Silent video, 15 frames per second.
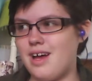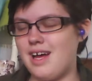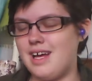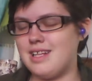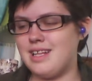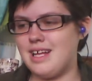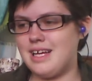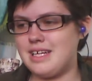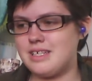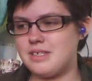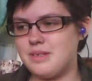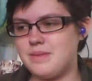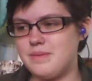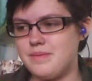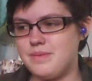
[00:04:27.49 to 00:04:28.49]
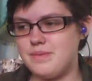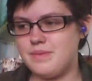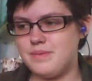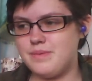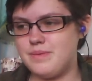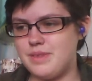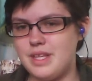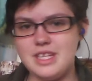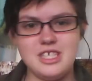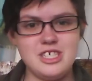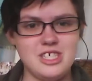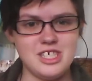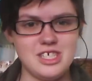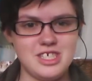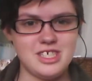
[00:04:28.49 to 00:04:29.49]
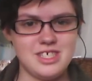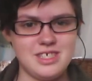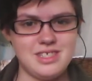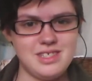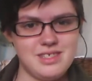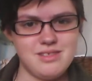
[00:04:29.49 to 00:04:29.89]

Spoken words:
and like it's just